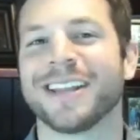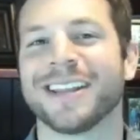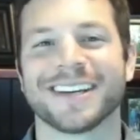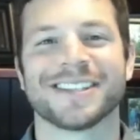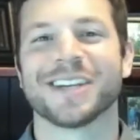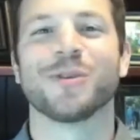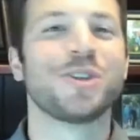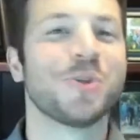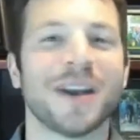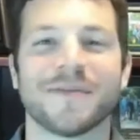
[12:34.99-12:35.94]
Like I said, when
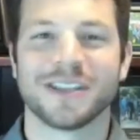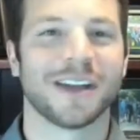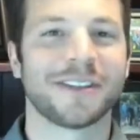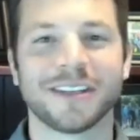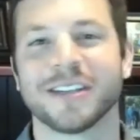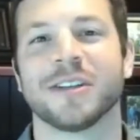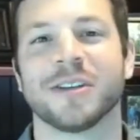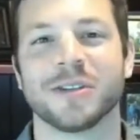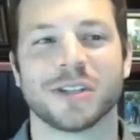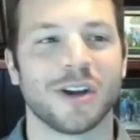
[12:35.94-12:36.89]
you have nothing to
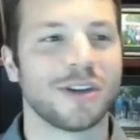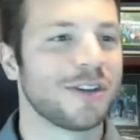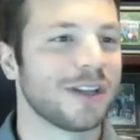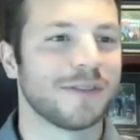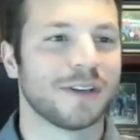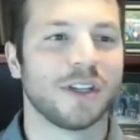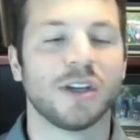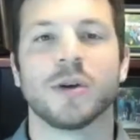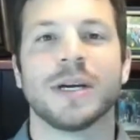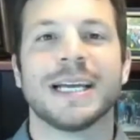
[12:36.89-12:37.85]
lose and all you can ever
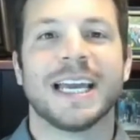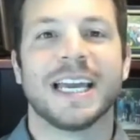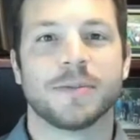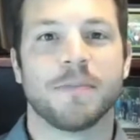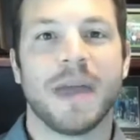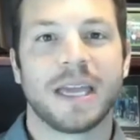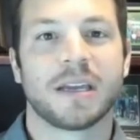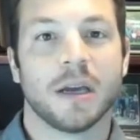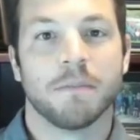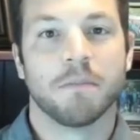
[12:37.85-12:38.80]
do is make
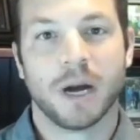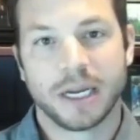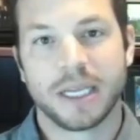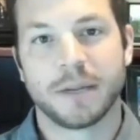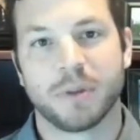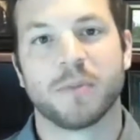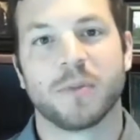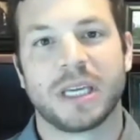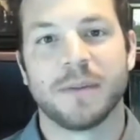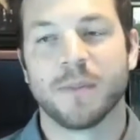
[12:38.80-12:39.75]
money and
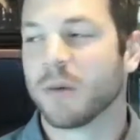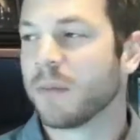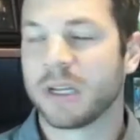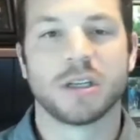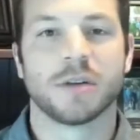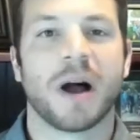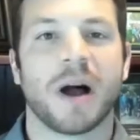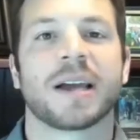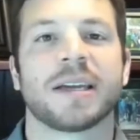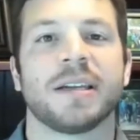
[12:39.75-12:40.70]
keep more money in your
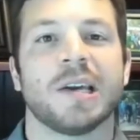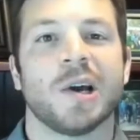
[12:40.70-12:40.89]
pocket,